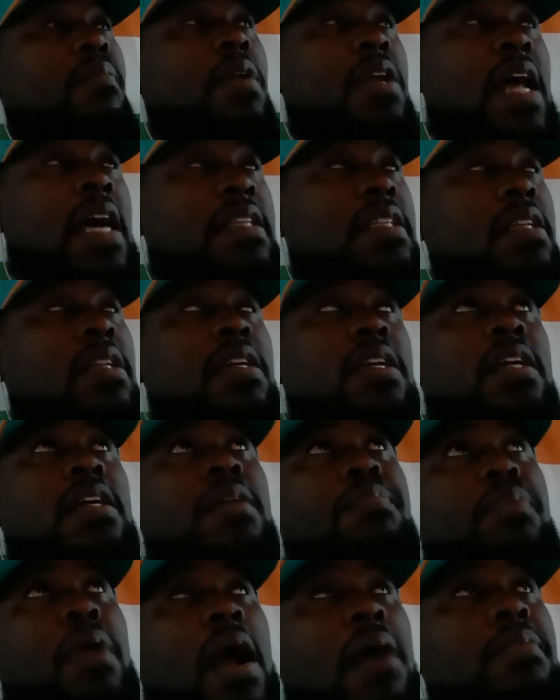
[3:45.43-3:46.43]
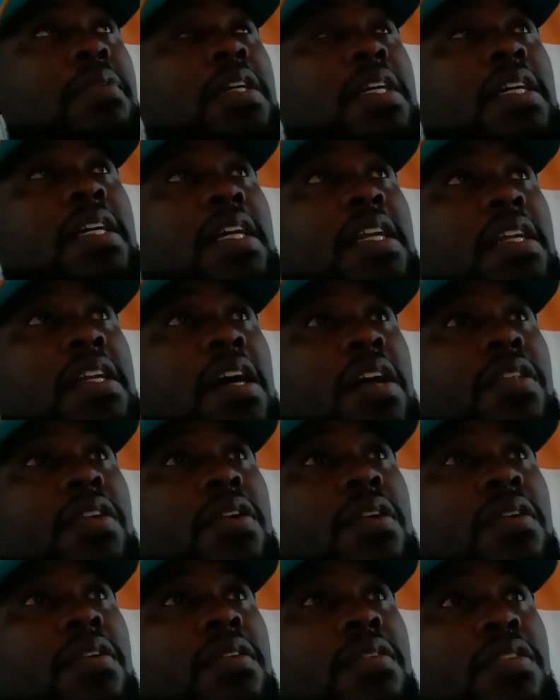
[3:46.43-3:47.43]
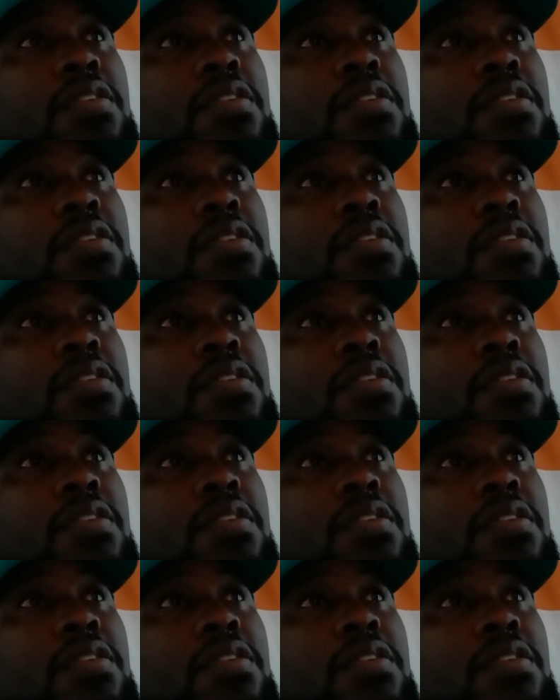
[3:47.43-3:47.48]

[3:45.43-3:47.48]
going to have to probably get another